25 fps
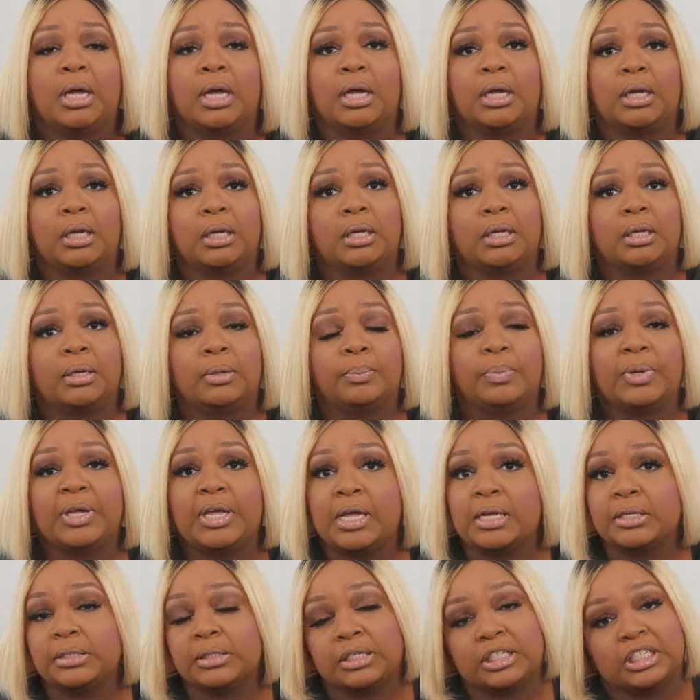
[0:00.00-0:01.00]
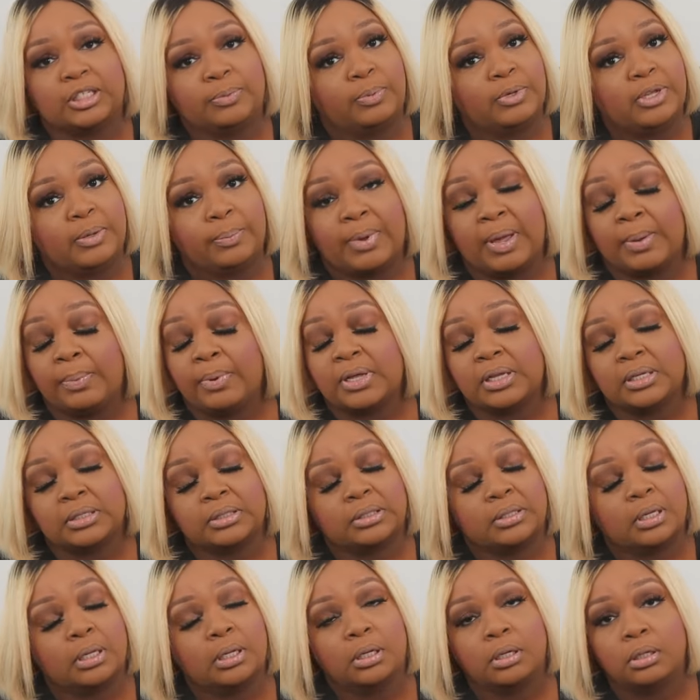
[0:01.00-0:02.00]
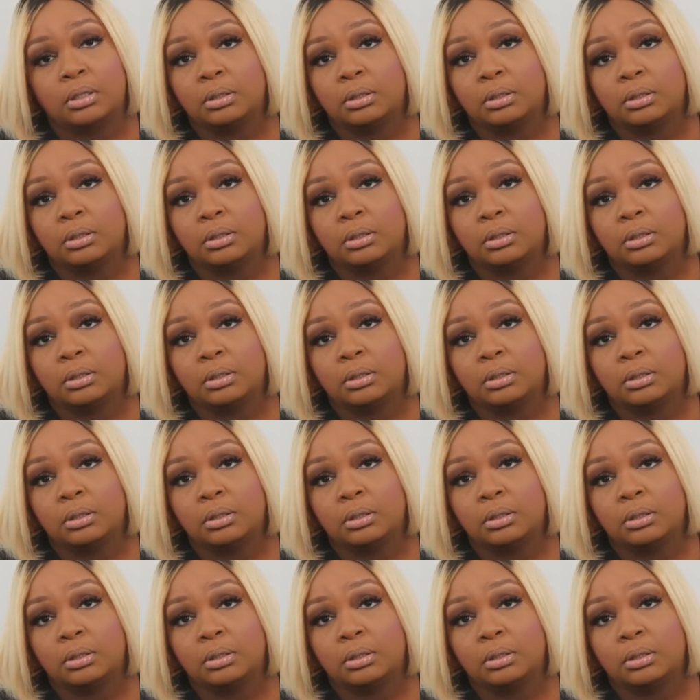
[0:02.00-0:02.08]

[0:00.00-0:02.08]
because of the split, baby. Because